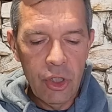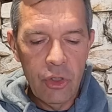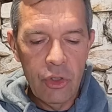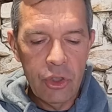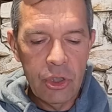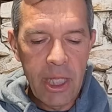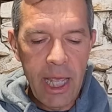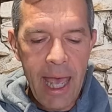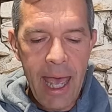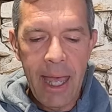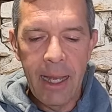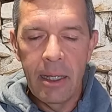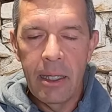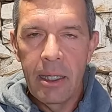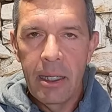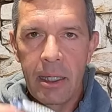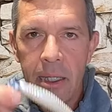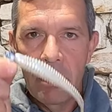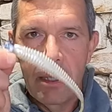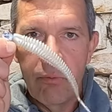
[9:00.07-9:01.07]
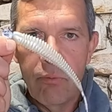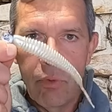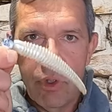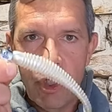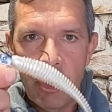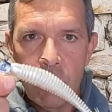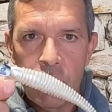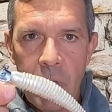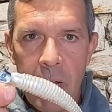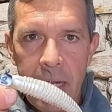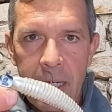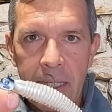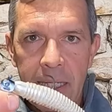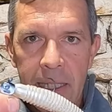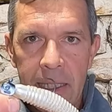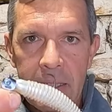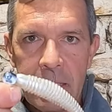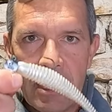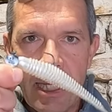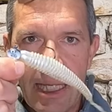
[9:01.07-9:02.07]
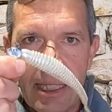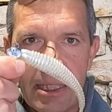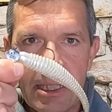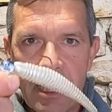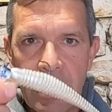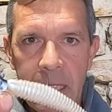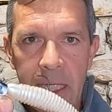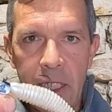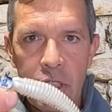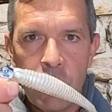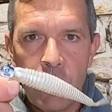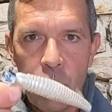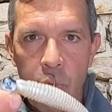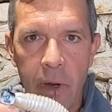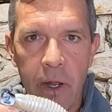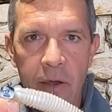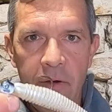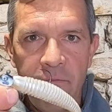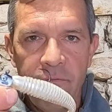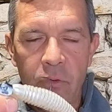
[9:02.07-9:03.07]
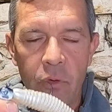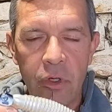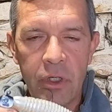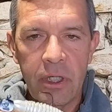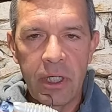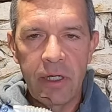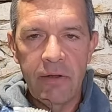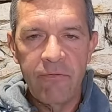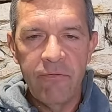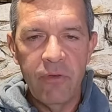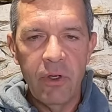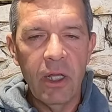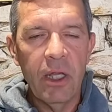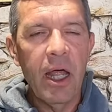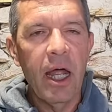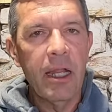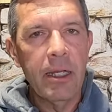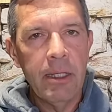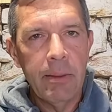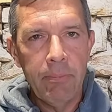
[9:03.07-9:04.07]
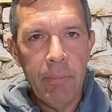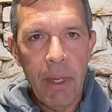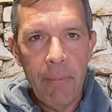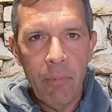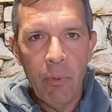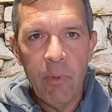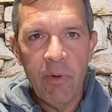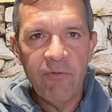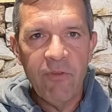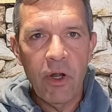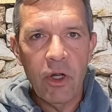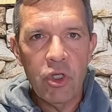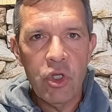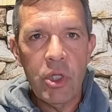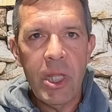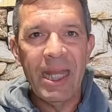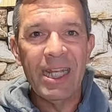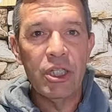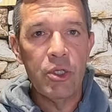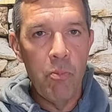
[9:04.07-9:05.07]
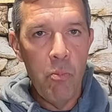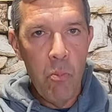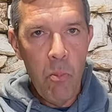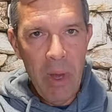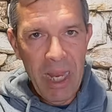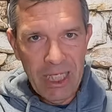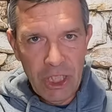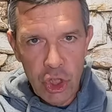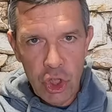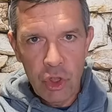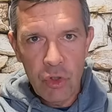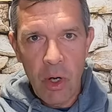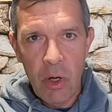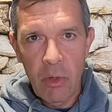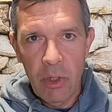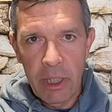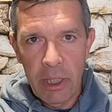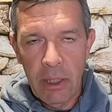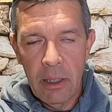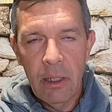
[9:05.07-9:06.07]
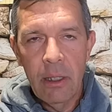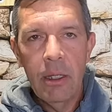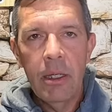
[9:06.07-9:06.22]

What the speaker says: use that when you're trying to get to that 10, 12, 14 foot. A lot of people refer to that as mid-strolling.